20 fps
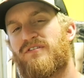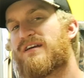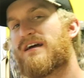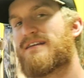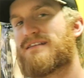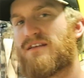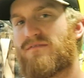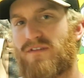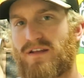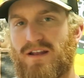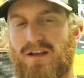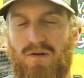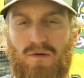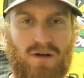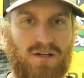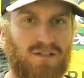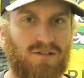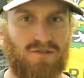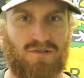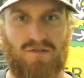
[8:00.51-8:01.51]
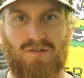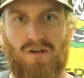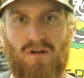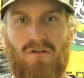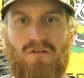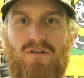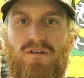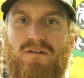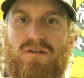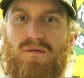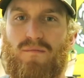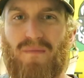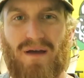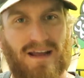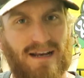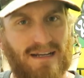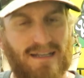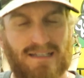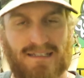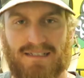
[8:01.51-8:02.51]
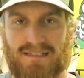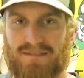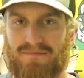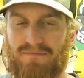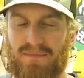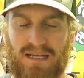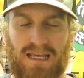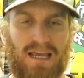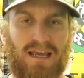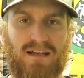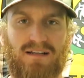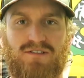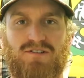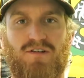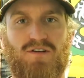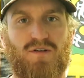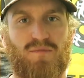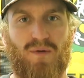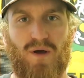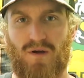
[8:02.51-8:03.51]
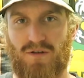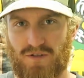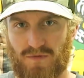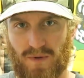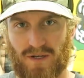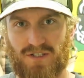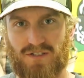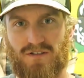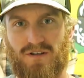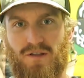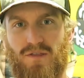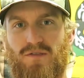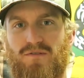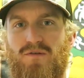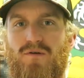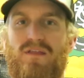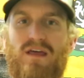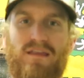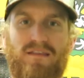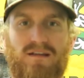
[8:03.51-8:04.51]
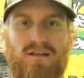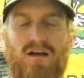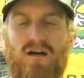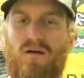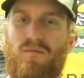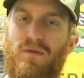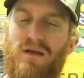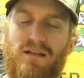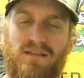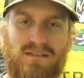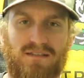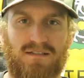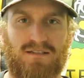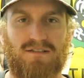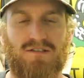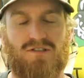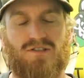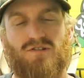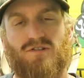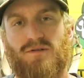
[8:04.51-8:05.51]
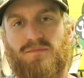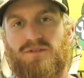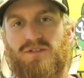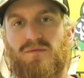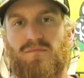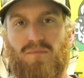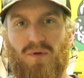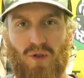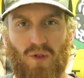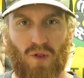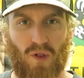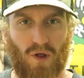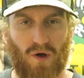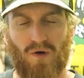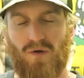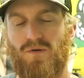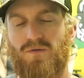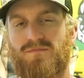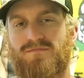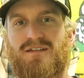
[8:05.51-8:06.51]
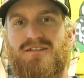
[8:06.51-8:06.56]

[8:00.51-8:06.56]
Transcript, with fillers: you guys have any questions regarding maintenance, mechanics on your boats, make sure you throw that in the comments in the description below.